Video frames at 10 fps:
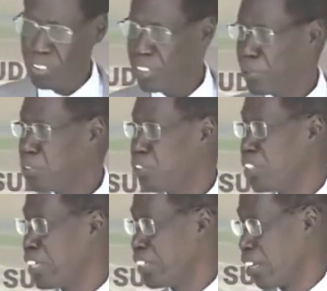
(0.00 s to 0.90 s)
to change
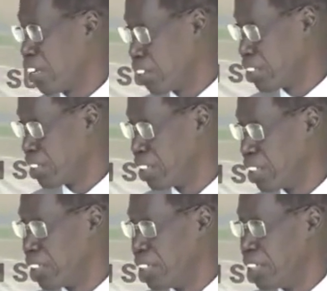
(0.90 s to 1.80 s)
a lot
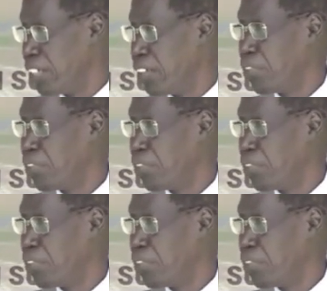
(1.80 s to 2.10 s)
from